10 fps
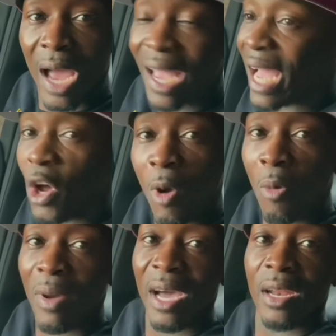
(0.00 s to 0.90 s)
I ain't, I got
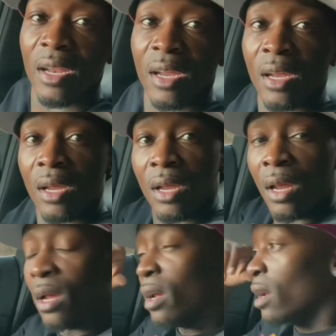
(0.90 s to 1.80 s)
no good. Money. He ain't spent
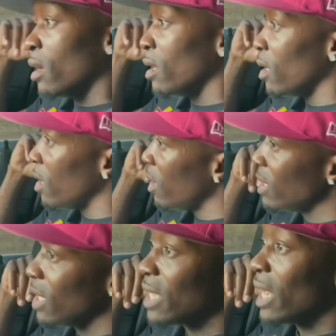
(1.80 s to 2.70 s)
all the money.
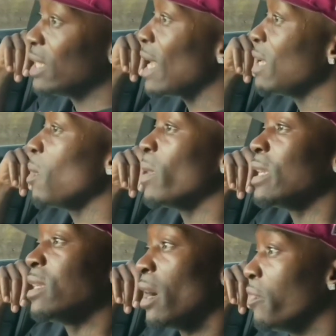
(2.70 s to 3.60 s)
This this ain't this ain't nothing
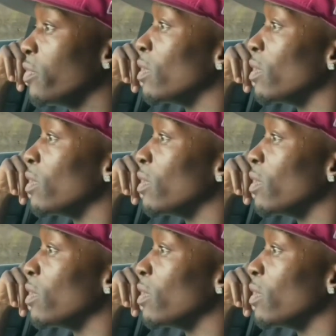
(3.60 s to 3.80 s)
but a devil.